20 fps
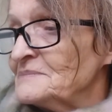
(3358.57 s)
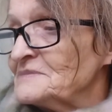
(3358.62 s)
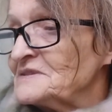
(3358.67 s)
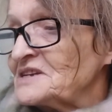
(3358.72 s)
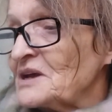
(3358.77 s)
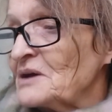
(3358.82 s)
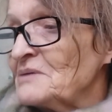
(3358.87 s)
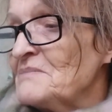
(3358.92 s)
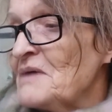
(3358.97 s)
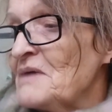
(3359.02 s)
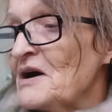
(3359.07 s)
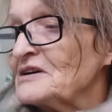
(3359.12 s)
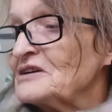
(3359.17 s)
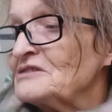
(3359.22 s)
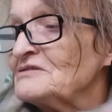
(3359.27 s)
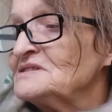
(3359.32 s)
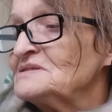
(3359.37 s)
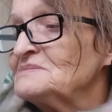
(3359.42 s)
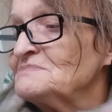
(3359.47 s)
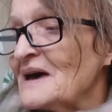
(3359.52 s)
So
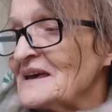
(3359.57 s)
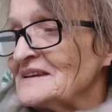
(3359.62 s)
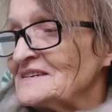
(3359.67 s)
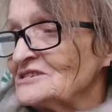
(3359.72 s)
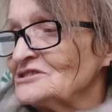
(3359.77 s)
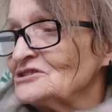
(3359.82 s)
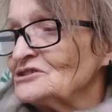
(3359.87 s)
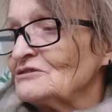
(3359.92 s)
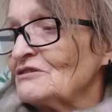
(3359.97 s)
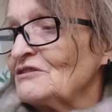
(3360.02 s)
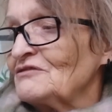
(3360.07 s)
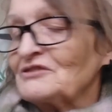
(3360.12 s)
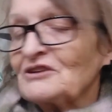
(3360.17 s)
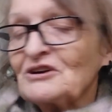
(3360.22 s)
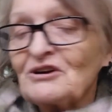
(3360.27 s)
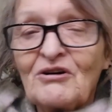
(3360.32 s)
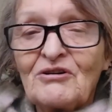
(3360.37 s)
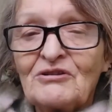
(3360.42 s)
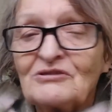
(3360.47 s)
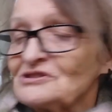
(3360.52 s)
Mercury is messenger of the
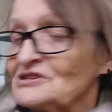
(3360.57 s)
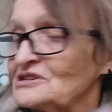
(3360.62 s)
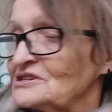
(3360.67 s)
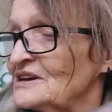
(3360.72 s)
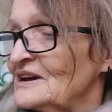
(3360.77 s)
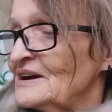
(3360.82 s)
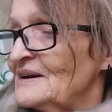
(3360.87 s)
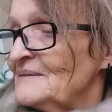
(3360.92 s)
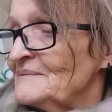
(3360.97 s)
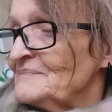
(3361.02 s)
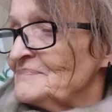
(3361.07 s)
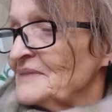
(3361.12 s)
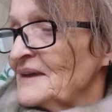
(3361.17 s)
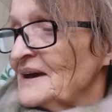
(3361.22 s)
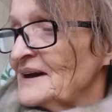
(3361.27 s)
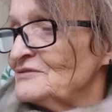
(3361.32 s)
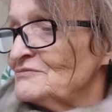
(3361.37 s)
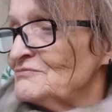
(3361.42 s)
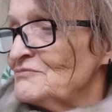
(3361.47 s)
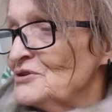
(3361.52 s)
gods
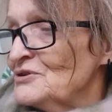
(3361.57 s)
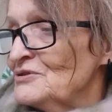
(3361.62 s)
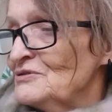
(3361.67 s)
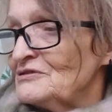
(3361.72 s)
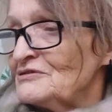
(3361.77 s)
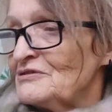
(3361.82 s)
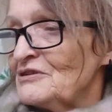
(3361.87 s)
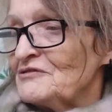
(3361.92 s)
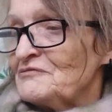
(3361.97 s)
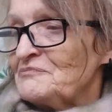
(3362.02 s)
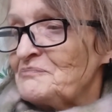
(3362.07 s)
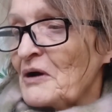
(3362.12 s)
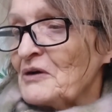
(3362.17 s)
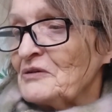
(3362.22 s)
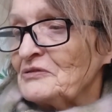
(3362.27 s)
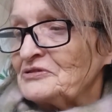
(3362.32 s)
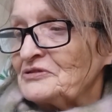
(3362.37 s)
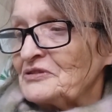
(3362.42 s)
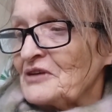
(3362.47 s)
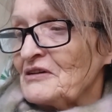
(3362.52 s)
and ruler of
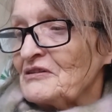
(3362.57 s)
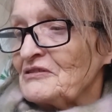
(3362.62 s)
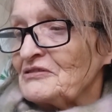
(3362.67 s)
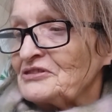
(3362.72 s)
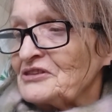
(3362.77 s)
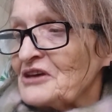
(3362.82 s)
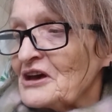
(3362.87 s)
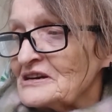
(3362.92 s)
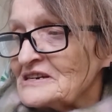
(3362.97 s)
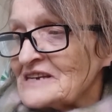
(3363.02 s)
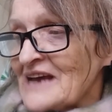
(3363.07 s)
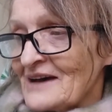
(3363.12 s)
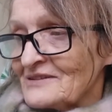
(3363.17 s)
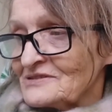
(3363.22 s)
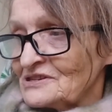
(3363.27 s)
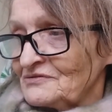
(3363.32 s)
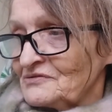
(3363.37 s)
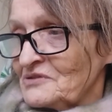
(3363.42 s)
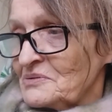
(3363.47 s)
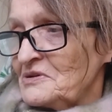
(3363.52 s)
both the 3rd
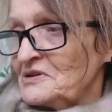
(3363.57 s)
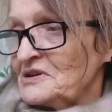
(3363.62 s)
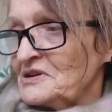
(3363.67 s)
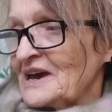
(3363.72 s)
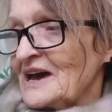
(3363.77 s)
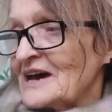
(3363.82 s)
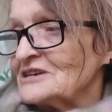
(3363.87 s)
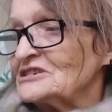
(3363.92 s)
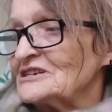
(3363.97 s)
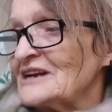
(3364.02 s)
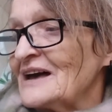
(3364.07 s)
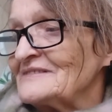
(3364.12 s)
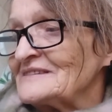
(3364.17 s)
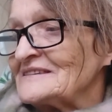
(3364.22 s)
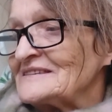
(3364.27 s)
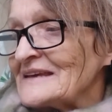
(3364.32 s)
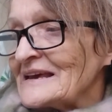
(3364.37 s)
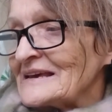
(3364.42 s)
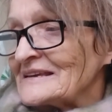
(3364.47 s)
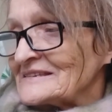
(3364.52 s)
house of communication and the
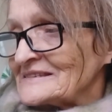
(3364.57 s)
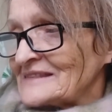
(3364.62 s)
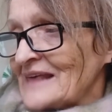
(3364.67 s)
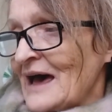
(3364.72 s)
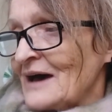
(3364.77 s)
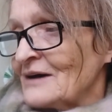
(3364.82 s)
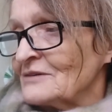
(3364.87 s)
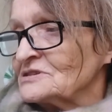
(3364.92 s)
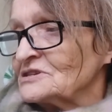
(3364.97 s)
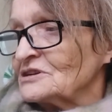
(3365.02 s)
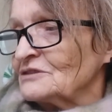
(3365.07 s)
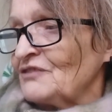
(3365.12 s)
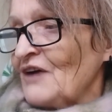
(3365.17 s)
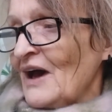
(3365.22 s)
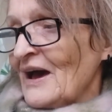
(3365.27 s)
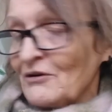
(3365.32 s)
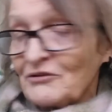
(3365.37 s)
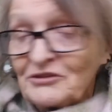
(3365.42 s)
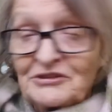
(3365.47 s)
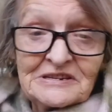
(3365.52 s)
6th house of
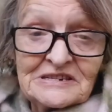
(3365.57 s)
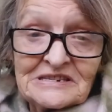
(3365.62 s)
health